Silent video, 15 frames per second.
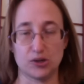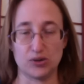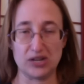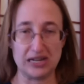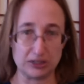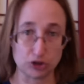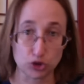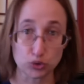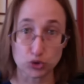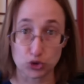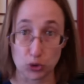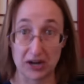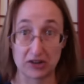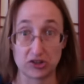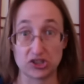knitting two
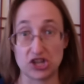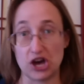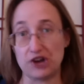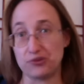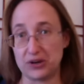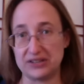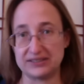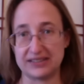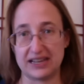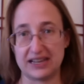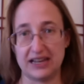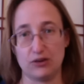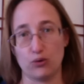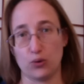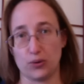squares on one
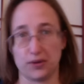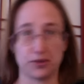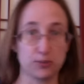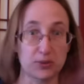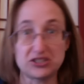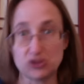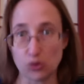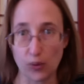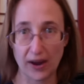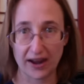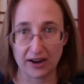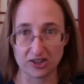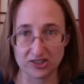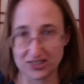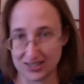day or three
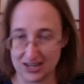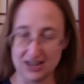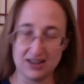squares.